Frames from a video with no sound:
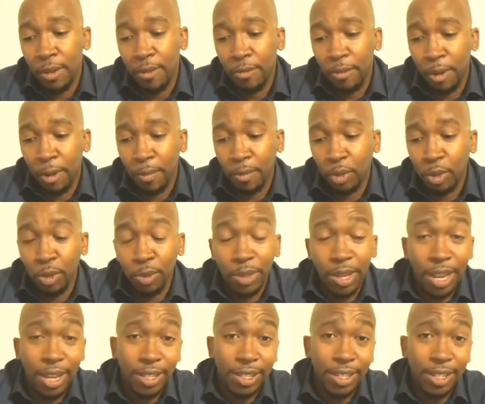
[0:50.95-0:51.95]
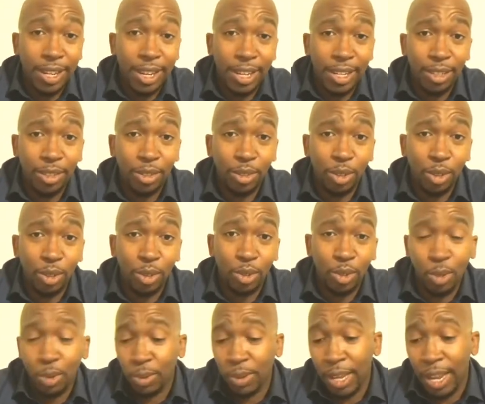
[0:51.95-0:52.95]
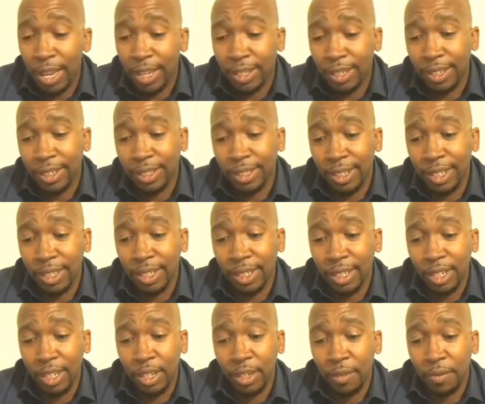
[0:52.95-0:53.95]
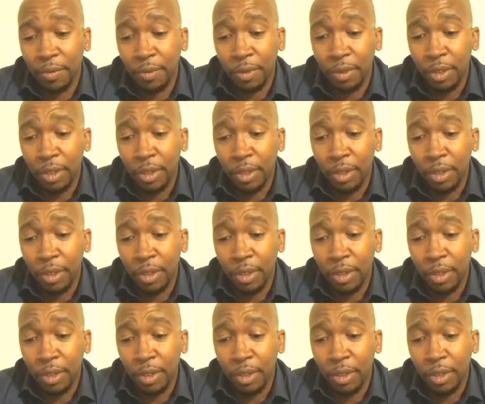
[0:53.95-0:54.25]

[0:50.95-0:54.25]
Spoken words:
from 2008 to 2016.